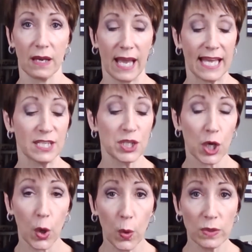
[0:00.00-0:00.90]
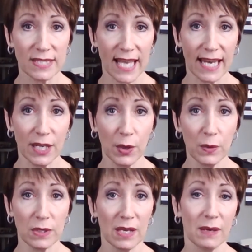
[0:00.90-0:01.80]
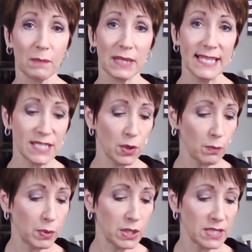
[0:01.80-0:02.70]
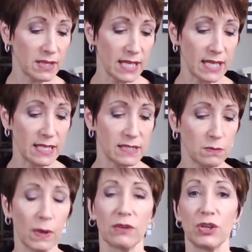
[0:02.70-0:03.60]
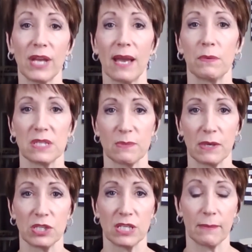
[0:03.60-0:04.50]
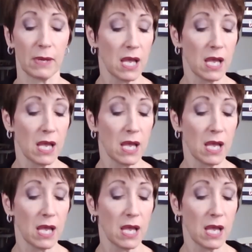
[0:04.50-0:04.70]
And don't, side note, please don't put these, well, you can with the sponge tip,